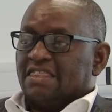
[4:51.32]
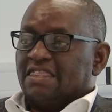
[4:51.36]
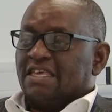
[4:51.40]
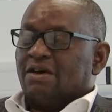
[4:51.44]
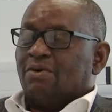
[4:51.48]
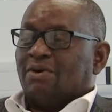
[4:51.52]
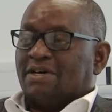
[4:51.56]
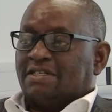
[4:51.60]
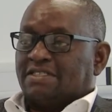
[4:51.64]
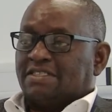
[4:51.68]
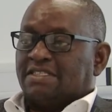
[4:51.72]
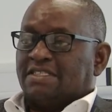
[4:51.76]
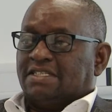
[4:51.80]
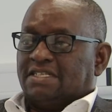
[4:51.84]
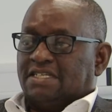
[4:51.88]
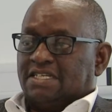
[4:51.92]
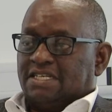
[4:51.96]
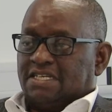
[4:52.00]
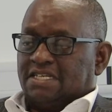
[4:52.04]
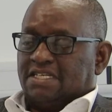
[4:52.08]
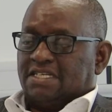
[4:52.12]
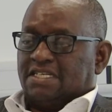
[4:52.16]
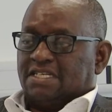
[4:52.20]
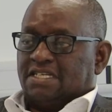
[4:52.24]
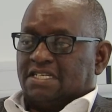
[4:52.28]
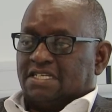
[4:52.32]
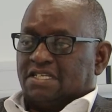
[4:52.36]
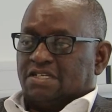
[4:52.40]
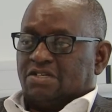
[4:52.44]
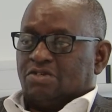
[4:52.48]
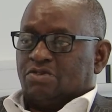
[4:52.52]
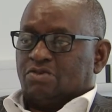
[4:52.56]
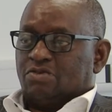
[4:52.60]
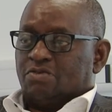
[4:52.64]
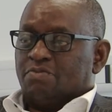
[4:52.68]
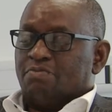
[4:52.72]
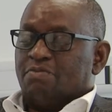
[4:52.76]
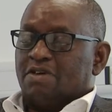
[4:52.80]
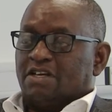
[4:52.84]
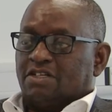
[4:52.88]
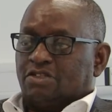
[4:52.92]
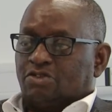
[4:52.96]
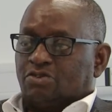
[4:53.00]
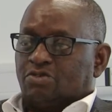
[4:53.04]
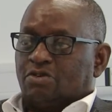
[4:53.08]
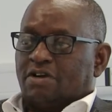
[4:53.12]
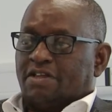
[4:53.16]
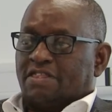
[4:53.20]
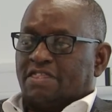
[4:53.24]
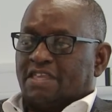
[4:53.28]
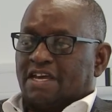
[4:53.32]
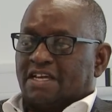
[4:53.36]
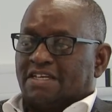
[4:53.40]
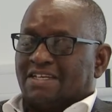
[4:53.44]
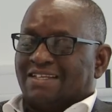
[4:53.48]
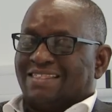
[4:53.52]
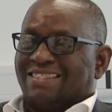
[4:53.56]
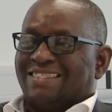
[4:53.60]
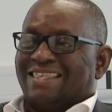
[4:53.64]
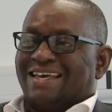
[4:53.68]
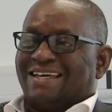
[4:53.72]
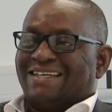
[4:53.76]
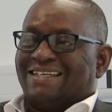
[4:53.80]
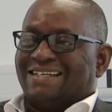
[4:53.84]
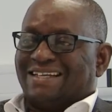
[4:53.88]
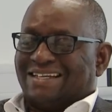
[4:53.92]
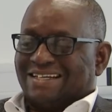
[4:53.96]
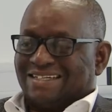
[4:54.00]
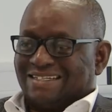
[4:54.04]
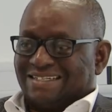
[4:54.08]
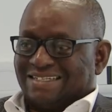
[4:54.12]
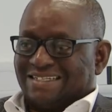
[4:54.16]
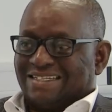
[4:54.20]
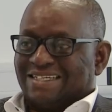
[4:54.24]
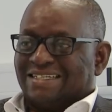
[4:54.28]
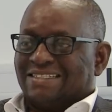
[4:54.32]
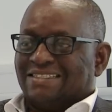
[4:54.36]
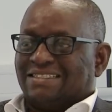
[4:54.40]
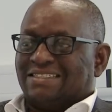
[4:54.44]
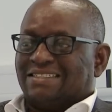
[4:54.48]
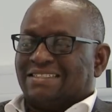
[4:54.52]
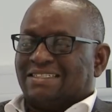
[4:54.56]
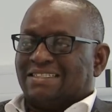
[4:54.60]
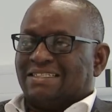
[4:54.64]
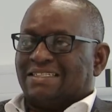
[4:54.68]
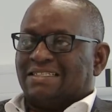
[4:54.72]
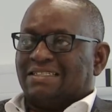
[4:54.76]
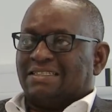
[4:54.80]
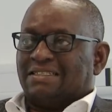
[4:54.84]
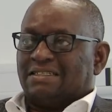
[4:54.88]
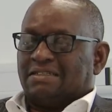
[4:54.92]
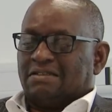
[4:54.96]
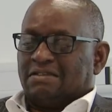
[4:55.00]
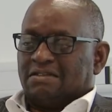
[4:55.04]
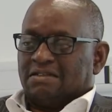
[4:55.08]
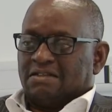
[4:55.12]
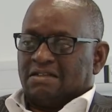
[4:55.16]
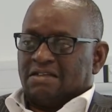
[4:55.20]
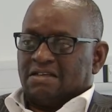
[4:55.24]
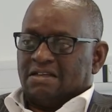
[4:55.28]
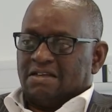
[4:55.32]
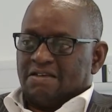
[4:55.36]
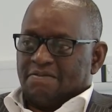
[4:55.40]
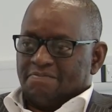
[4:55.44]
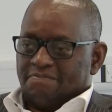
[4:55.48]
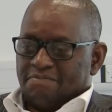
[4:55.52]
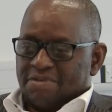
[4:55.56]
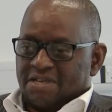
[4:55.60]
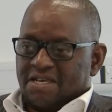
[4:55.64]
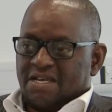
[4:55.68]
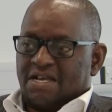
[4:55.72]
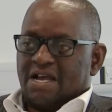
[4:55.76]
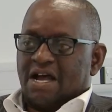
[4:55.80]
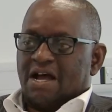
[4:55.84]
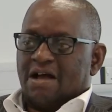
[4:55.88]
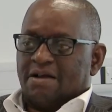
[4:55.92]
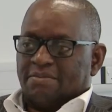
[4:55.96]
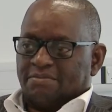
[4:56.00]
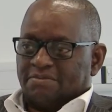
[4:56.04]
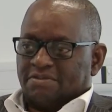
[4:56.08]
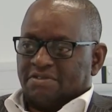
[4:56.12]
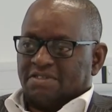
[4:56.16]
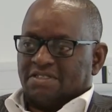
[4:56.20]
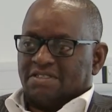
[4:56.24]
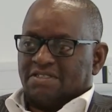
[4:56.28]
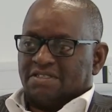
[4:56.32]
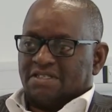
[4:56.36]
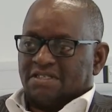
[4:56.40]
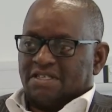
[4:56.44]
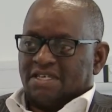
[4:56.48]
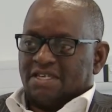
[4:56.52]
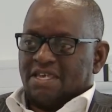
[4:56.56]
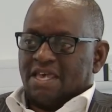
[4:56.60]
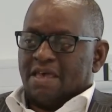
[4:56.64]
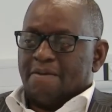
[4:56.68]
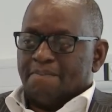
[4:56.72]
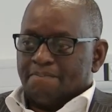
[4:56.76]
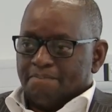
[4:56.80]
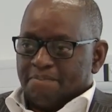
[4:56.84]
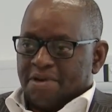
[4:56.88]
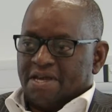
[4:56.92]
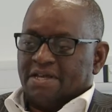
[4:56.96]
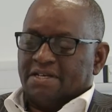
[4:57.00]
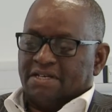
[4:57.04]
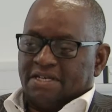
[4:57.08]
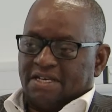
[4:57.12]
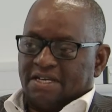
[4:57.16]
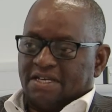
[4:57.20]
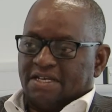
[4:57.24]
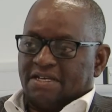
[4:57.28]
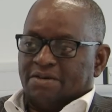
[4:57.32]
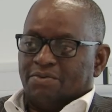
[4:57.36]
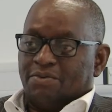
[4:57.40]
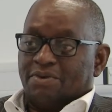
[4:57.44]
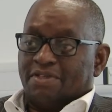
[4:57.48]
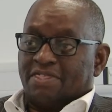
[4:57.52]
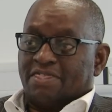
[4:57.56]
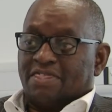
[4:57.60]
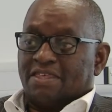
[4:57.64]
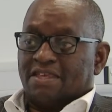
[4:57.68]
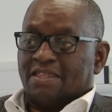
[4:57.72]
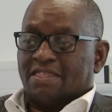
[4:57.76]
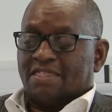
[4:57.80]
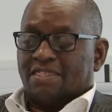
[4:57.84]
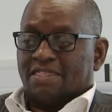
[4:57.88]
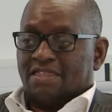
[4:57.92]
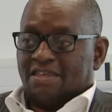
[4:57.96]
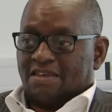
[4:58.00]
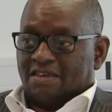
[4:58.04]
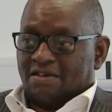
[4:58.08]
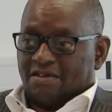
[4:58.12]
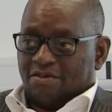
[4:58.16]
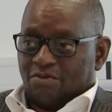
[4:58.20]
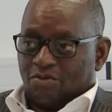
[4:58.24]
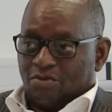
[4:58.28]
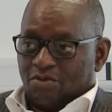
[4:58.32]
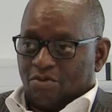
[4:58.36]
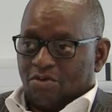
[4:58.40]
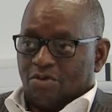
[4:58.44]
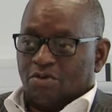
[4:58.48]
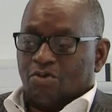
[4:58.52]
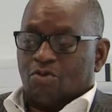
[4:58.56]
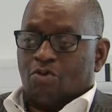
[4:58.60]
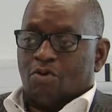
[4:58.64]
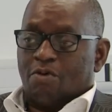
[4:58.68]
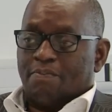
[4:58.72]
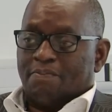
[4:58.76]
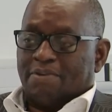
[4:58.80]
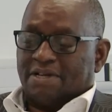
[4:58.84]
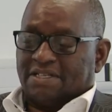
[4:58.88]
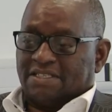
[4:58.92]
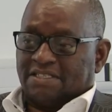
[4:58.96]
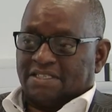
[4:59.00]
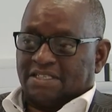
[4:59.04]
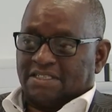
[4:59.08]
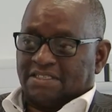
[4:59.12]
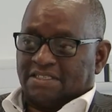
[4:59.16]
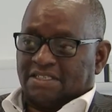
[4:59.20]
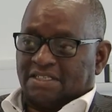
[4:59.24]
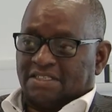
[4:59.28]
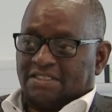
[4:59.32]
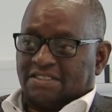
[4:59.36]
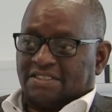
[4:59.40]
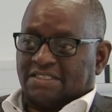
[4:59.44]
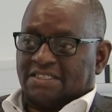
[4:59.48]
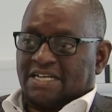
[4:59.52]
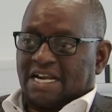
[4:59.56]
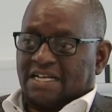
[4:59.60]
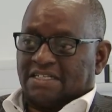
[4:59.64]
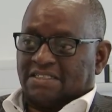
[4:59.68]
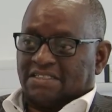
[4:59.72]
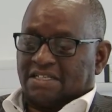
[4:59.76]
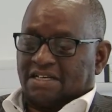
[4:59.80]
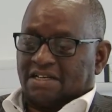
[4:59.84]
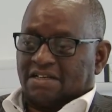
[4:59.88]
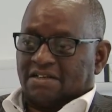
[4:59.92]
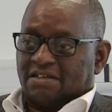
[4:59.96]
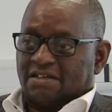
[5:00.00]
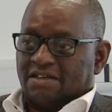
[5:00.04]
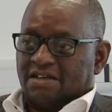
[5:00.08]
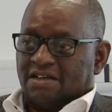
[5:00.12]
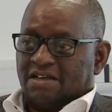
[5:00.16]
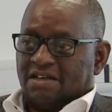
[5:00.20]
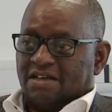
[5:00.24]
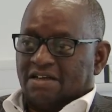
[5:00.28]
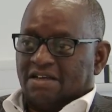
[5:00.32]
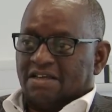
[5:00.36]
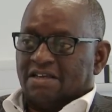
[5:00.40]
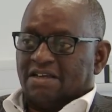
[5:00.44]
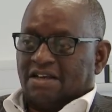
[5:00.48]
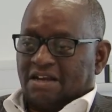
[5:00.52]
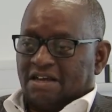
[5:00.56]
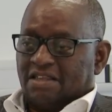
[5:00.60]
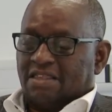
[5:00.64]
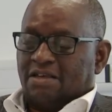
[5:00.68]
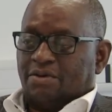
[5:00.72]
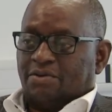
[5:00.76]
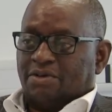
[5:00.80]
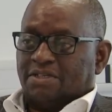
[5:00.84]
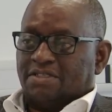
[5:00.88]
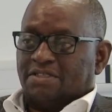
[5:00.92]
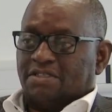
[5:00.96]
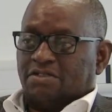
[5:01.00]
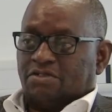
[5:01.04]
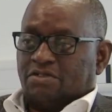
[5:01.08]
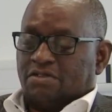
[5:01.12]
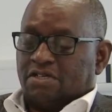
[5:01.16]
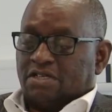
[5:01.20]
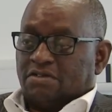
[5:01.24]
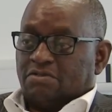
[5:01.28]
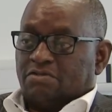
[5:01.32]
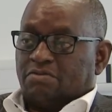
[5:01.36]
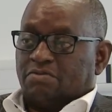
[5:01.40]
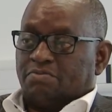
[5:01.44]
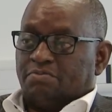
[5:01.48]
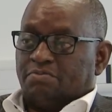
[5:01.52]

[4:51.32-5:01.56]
there was need to make sure that that retention becomes embedded within the whole compensation structure. In other words, it should